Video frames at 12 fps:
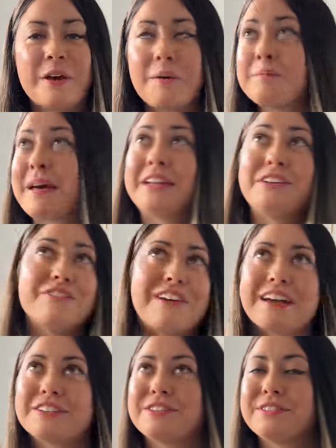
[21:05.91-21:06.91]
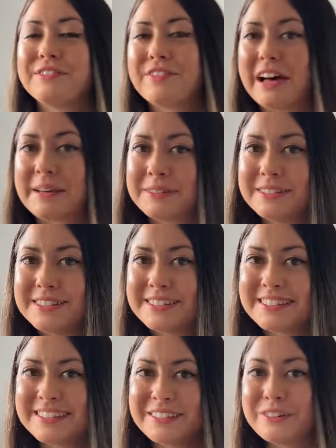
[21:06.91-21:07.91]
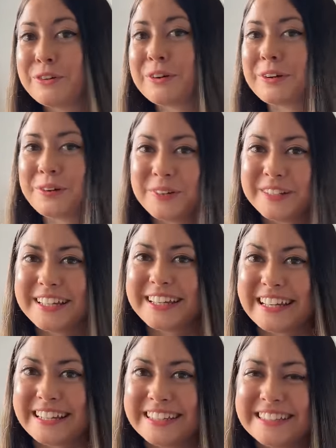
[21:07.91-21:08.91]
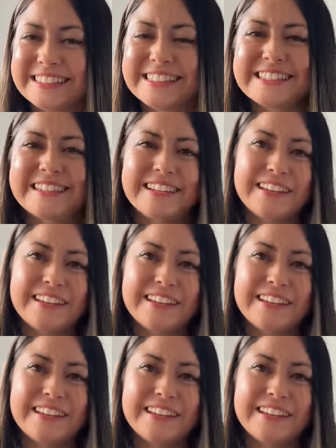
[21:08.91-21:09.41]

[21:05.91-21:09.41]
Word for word: manufactured fibres or acrylic yarns.